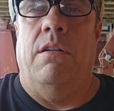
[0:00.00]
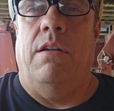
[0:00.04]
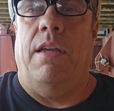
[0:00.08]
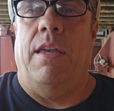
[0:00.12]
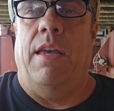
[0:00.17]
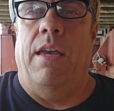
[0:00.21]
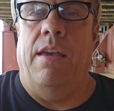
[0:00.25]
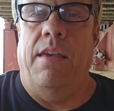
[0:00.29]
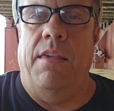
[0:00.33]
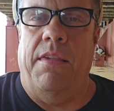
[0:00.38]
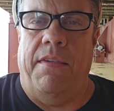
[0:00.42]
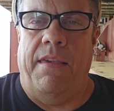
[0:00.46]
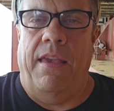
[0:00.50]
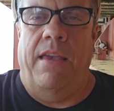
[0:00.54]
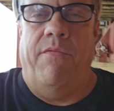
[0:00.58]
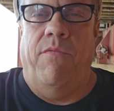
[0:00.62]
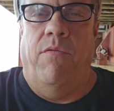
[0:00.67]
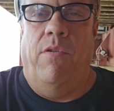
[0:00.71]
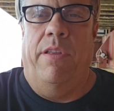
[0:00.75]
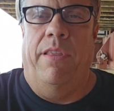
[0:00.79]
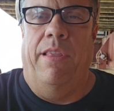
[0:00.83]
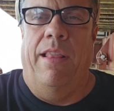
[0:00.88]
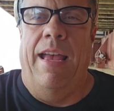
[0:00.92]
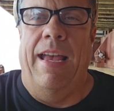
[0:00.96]
Alright guys, I
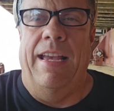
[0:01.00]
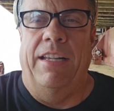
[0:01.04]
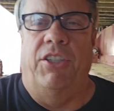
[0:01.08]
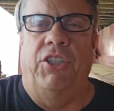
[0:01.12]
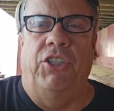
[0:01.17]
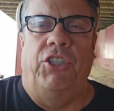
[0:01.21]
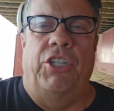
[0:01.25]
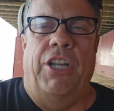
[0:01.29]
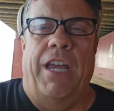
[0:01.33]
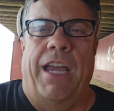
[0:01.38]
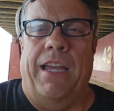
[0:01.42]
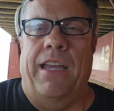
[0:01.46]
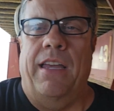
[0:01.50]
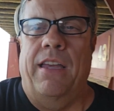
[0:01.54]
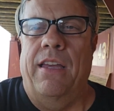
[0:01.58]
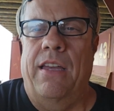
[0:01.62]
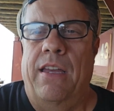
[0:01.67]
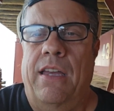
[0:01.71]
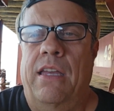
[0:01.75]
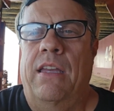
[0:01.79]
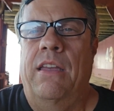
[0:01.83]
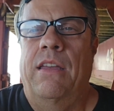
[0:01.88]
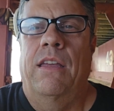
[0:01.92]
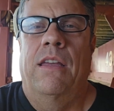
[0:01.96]
have one last check
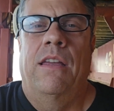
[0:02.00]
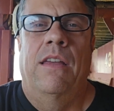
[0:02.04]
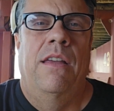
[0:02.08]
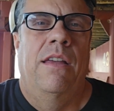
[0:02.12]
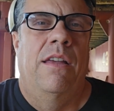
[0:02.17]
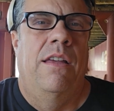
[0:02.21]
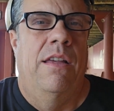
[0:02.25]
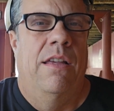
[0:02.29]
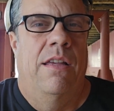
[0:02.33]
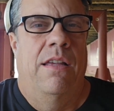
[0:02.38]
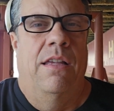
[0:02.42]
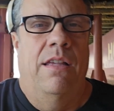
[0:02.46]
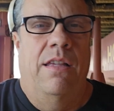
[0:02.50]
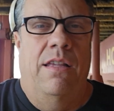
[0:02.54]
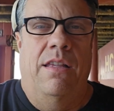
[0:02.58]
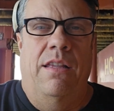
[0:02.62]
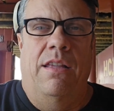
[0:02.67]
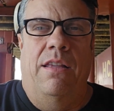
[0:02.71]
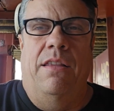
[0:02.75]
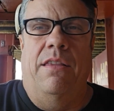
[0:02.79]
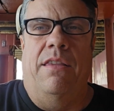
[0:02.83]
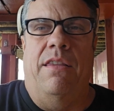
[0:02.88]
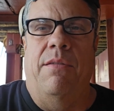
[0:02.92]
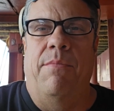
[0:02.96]

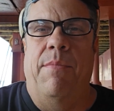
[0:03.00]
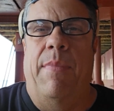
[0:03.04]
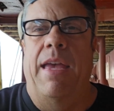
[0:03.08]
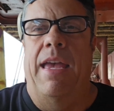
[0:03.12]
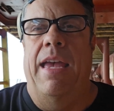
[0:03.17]
to